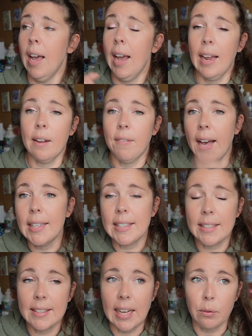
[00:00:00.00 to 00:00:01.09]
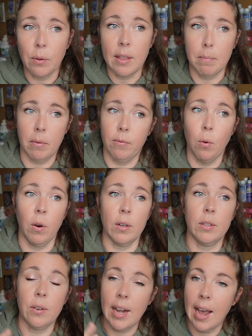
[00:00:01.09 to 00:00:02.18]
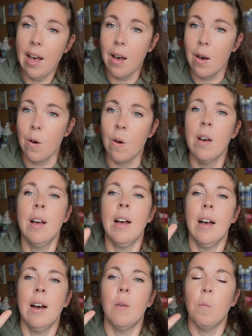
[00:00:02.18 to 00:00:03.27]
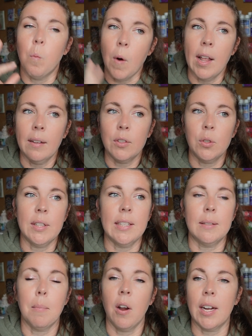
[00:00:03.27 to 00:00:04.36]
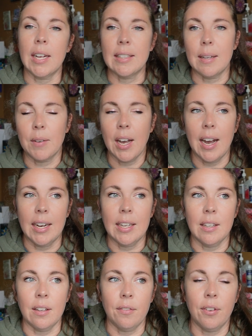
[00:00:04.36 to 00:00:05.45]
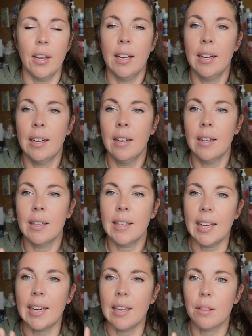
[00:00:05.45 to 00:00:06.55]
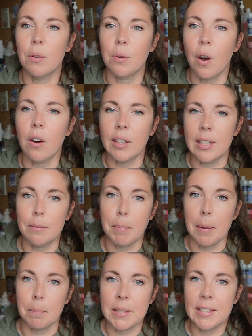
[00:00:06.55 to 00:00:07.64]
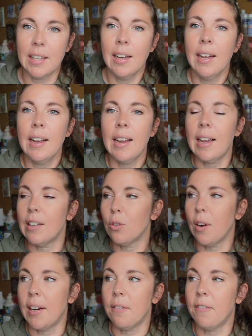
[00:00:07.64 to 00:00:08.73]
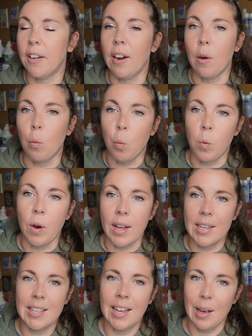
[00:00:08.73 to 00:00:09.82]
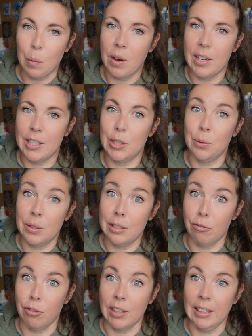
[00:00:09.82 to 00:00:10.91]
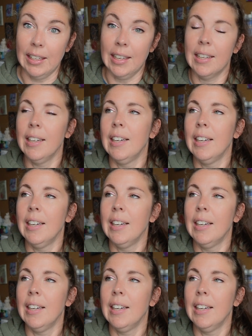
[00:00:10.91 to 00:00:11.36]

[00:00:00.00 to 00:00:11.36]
And I've had success with it before. So now, while I'm doing these markets, I'm kind of getting through all these bumps and trying to figure out what I want to do differently.